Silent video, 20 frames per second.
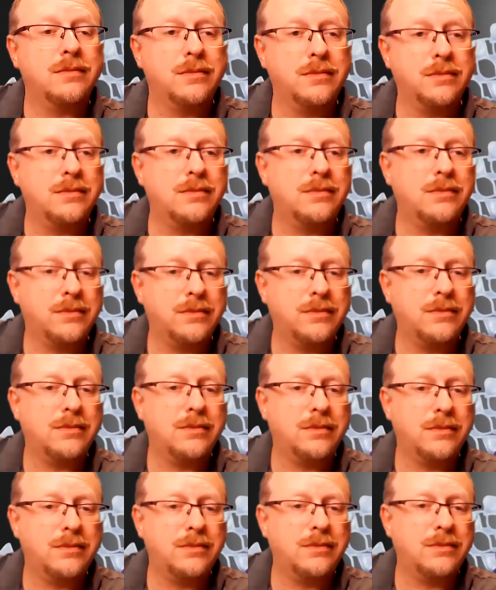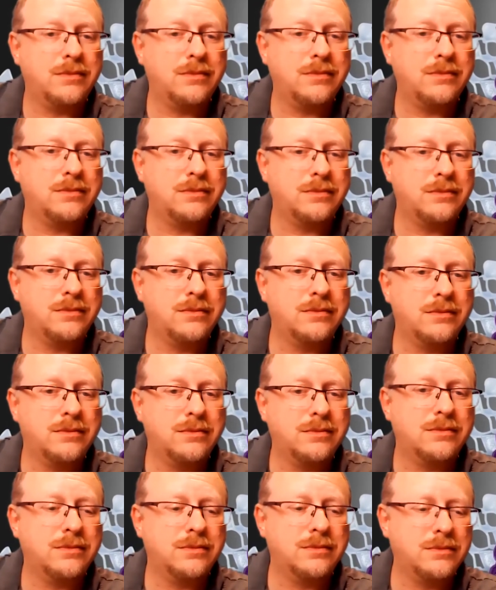
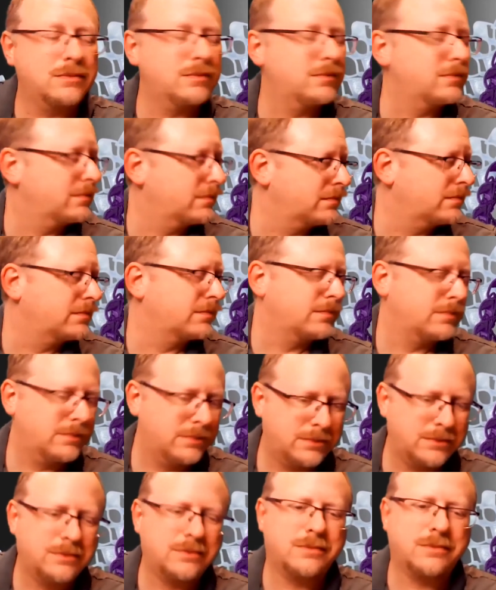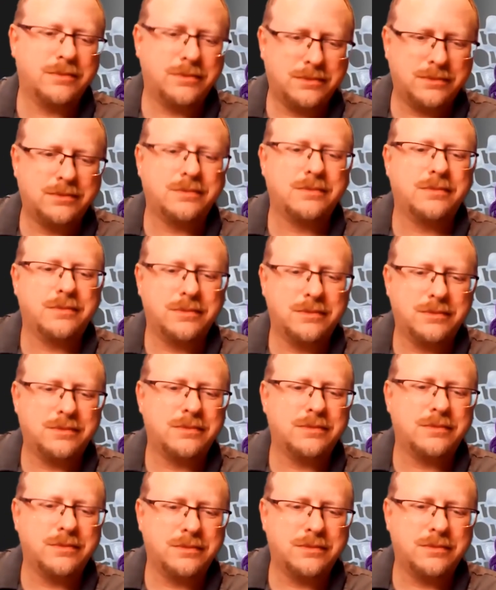
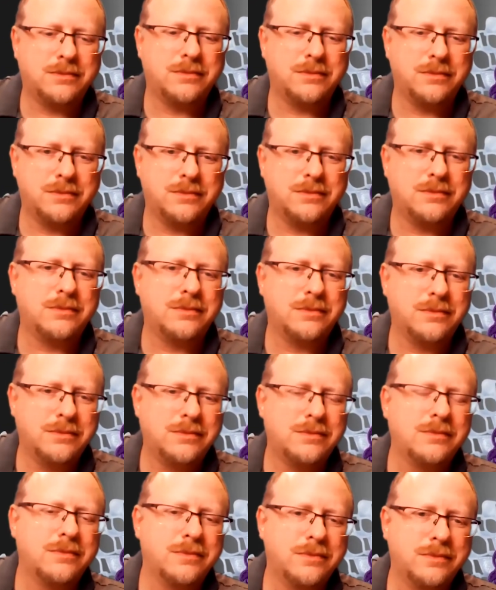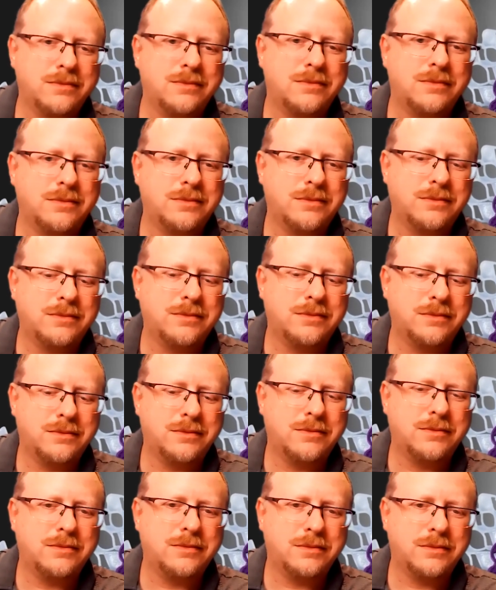
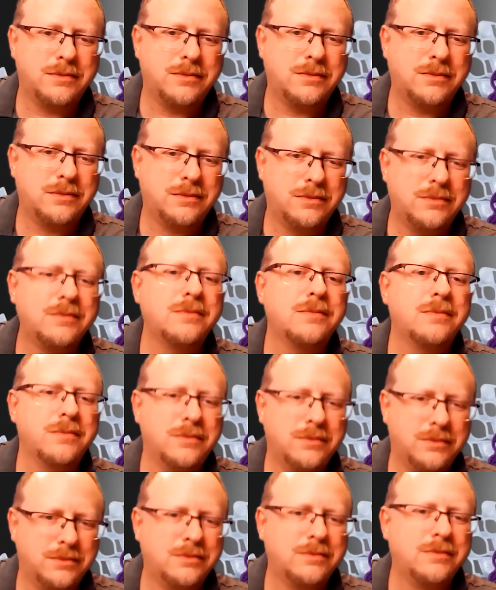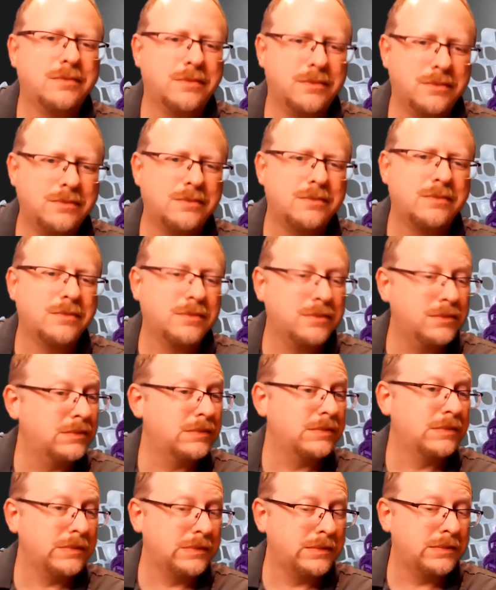The person shown says nothing.